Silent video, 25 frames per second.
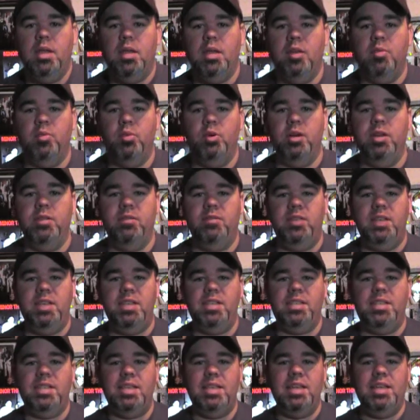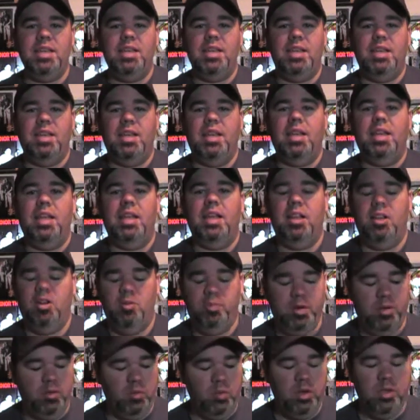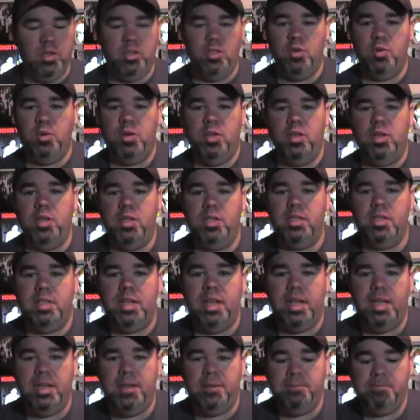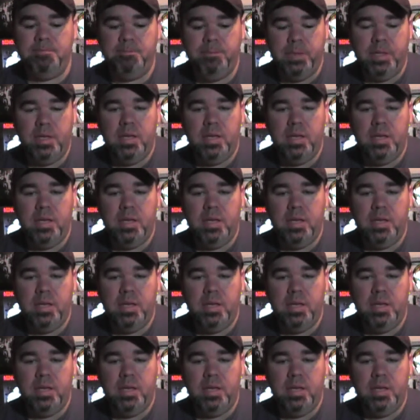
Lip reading: Good morning, VC. Hope everyone's doing good today.